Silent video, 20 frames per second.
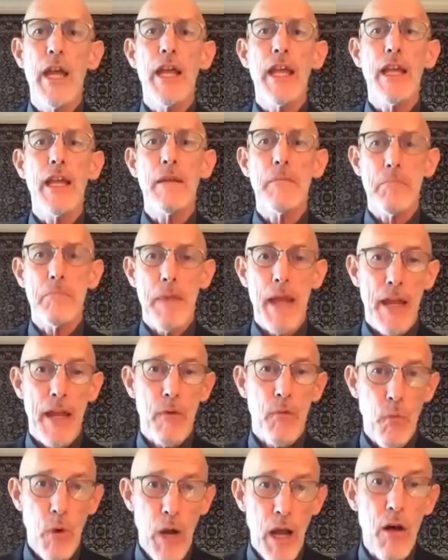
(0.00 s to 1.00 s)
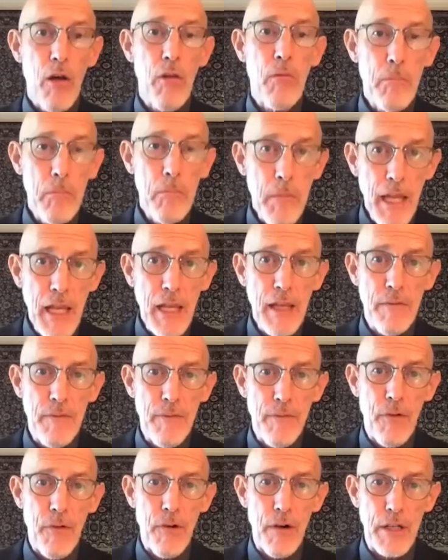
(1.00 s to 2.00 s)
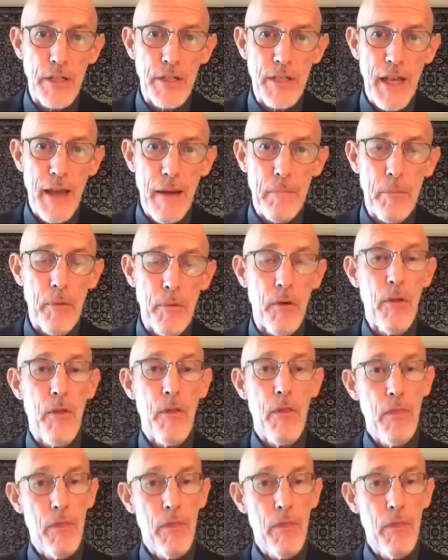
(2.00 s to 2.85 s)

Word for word: it may well mean, for example,